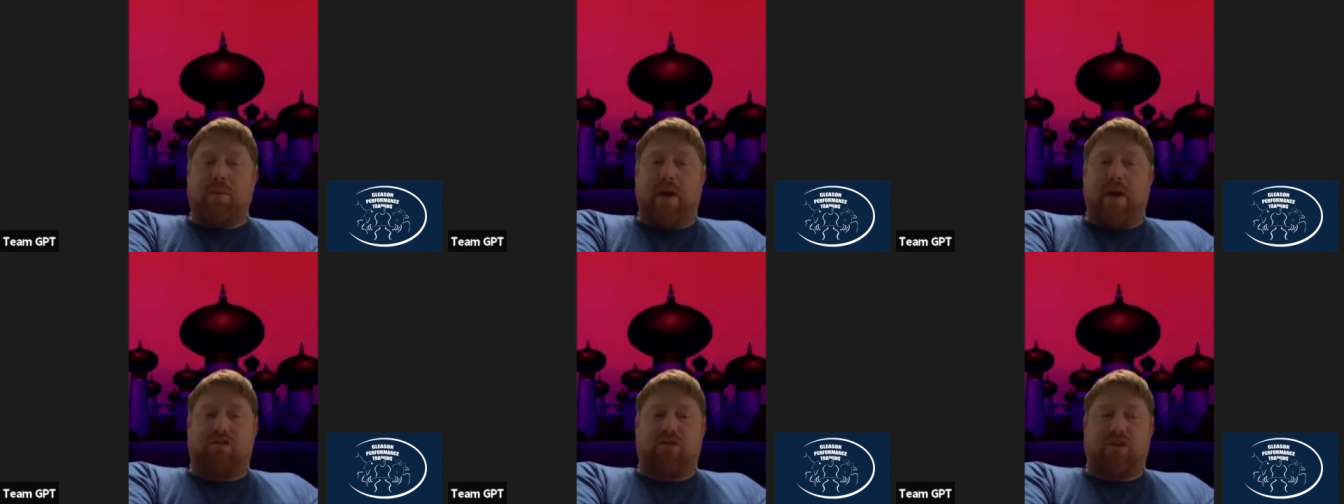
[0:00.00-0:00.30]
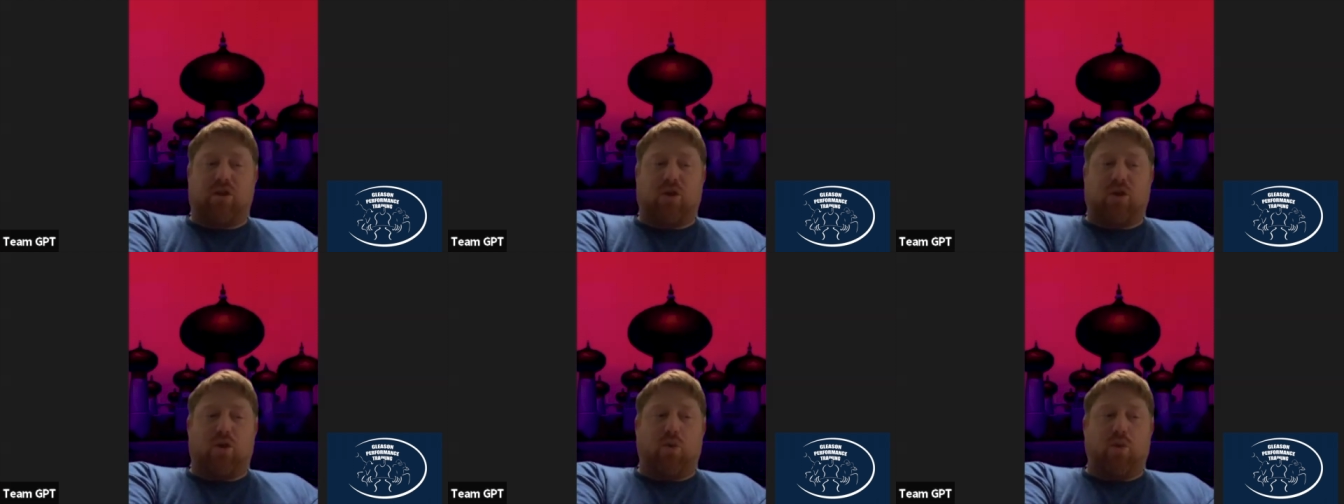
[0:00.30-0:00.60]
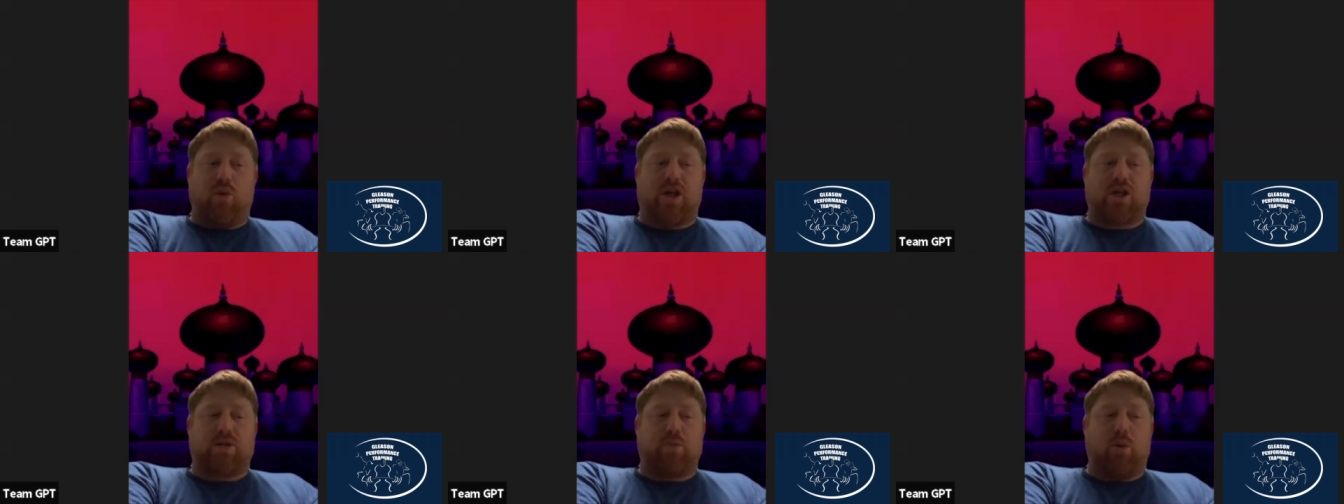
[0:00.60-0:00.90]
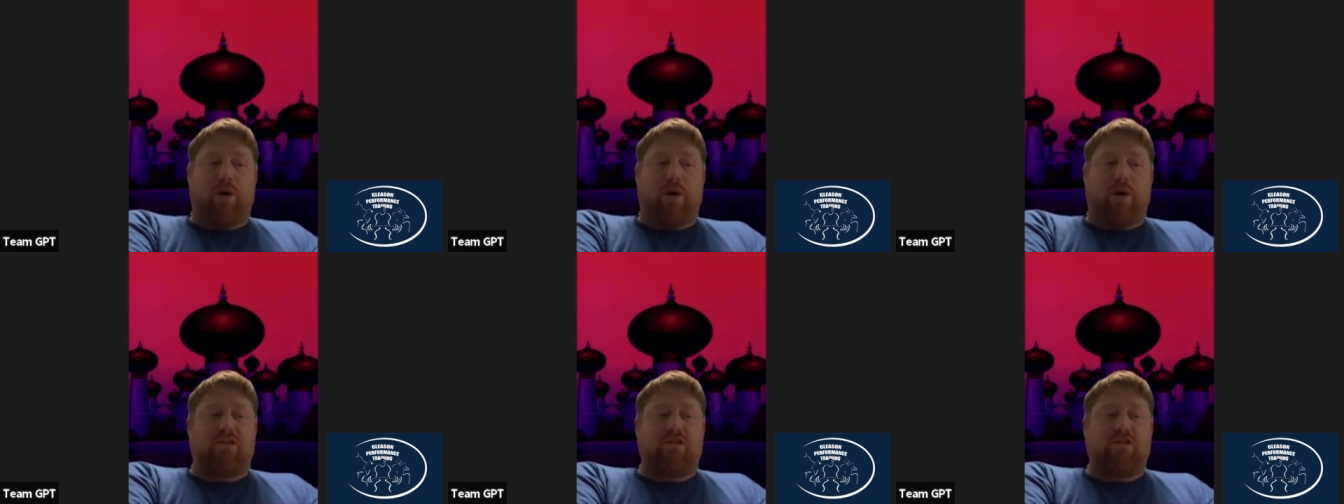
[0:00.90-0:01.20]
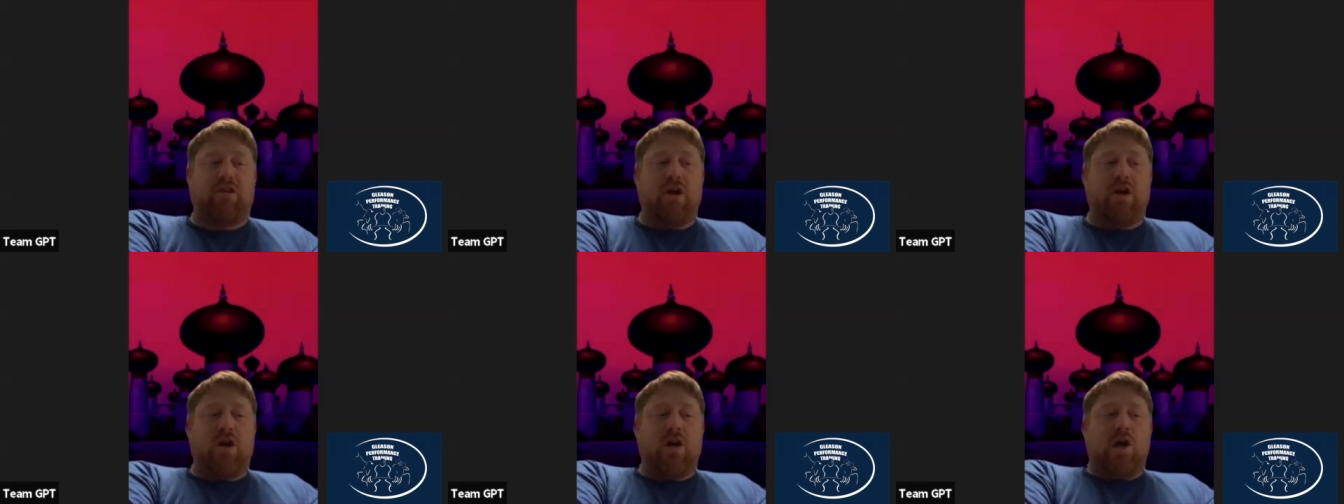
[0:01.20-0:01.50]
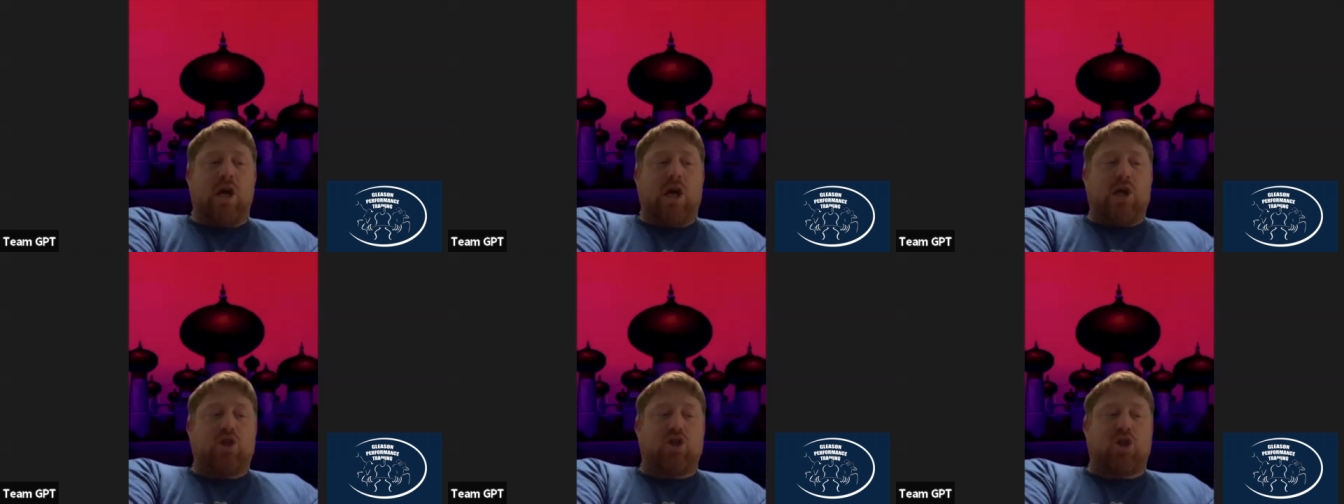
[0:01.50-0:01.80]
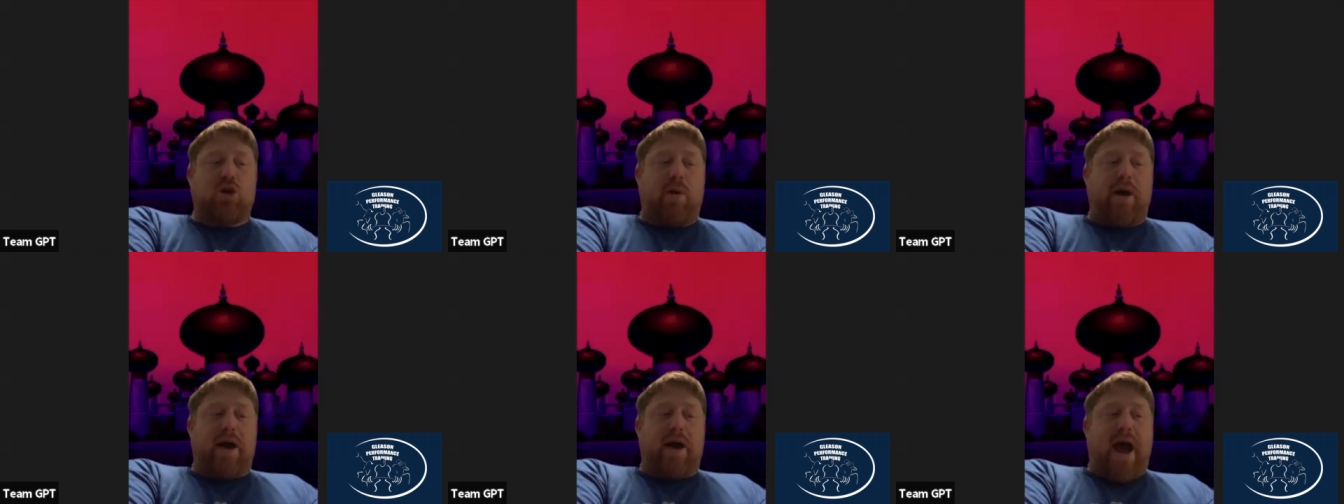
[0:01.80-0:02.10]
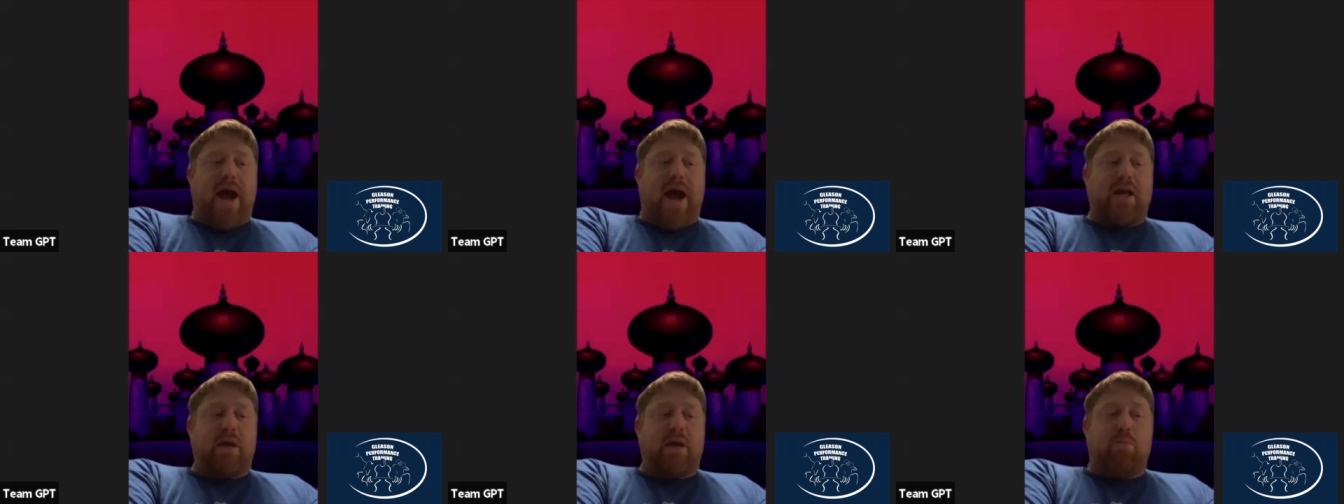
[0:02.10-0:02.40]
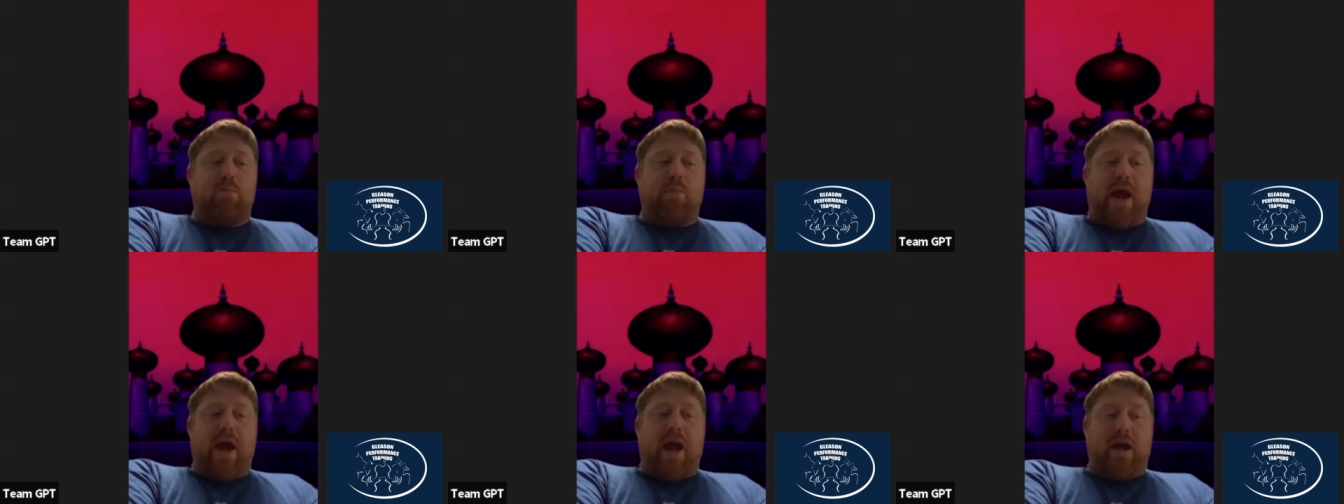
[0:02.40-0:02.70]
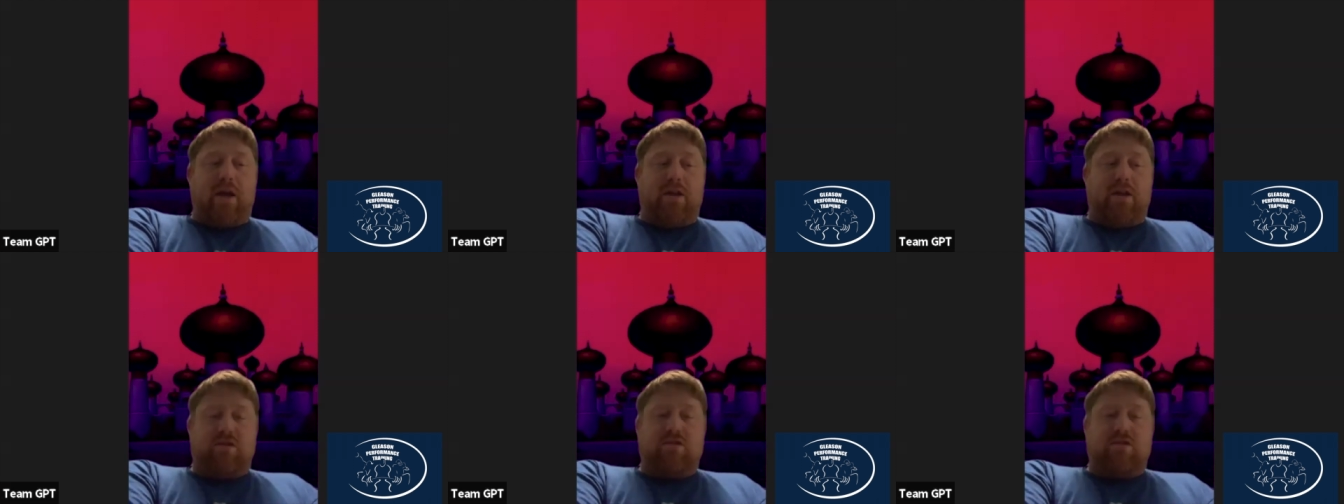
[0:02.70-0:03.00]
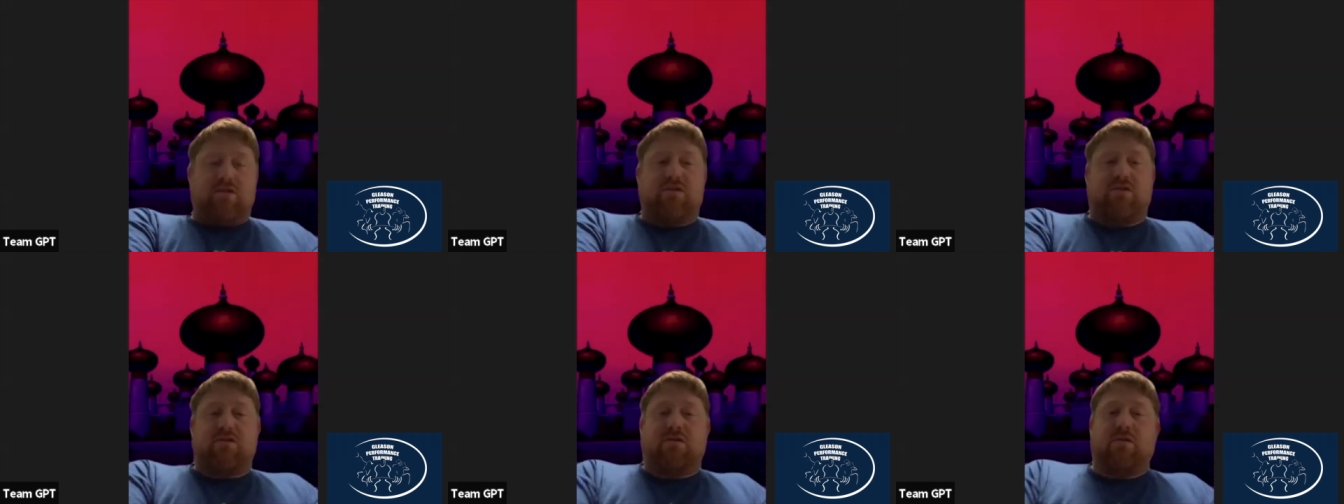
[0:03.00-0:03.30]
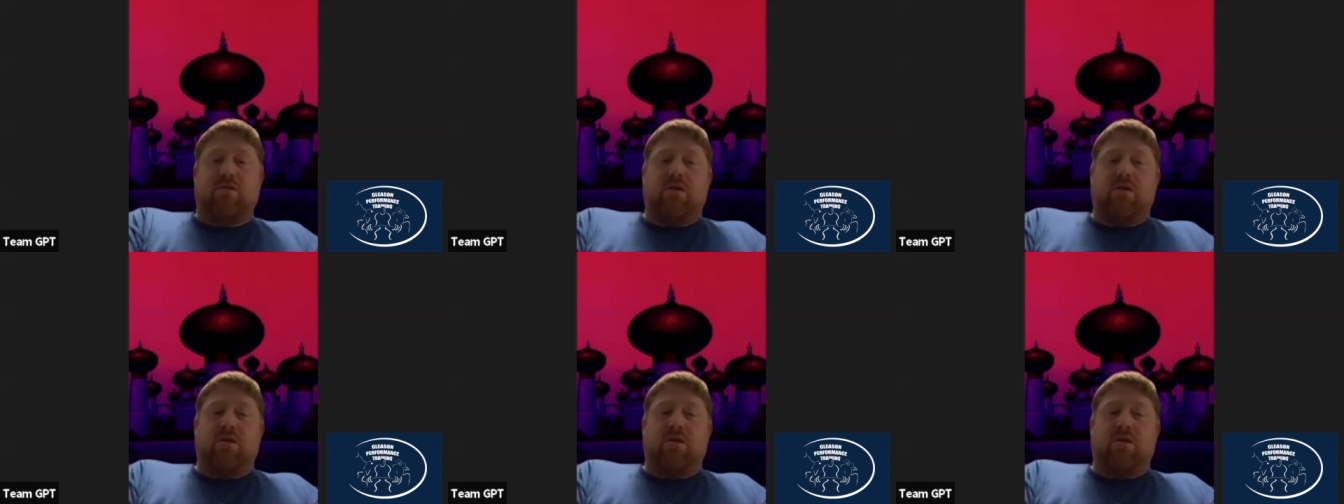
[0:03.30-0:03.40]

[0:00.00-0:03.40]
basically your weakest points. So by adding bands